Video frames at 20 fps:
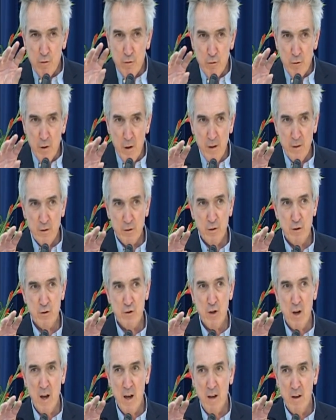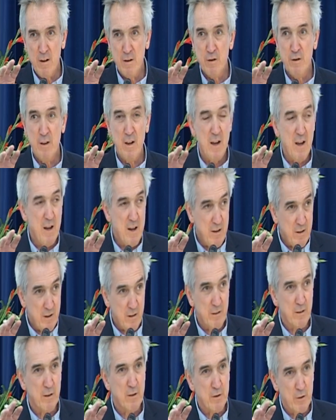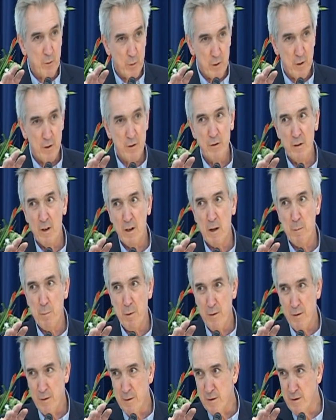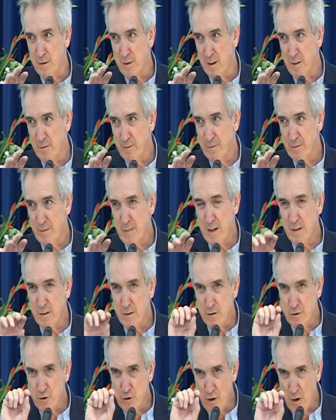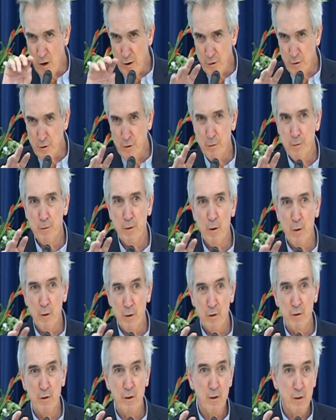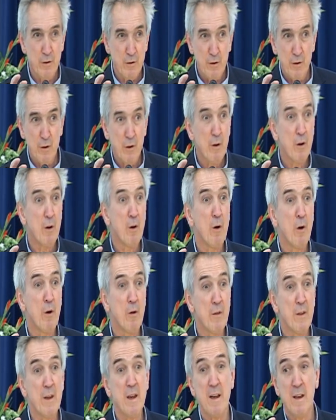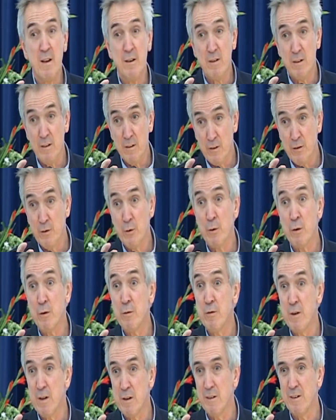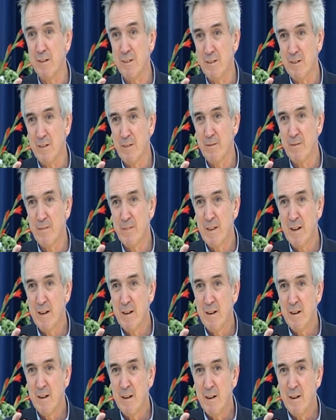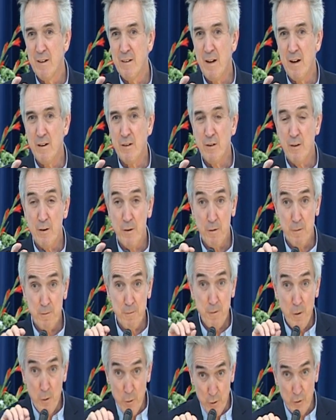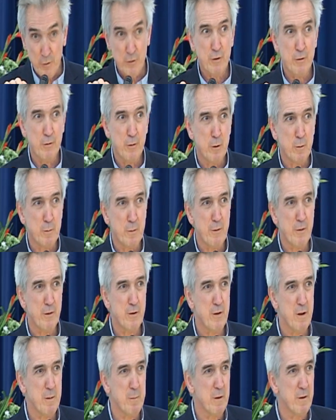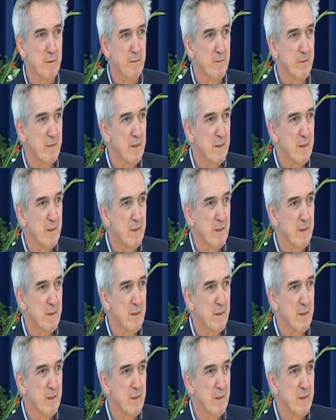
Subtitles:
tries to change the eating disorder psychopathology. It just focuses on the eating disorder features. That's the focused form of the treatment.